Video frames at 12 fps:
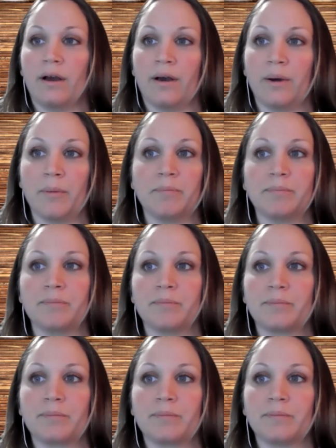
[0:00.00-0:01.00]

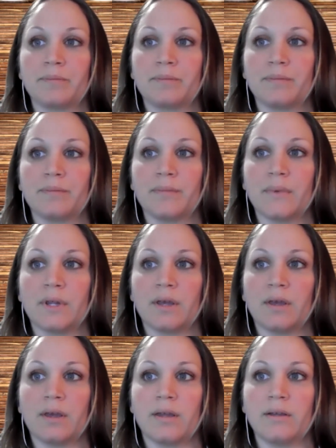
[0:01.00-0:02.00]
And
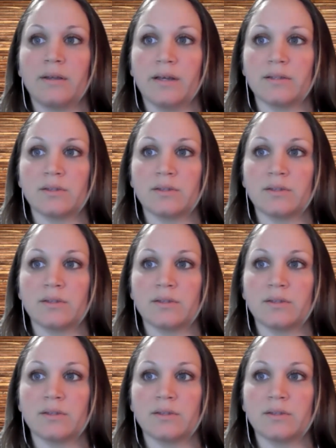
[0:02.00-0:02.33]
yeah,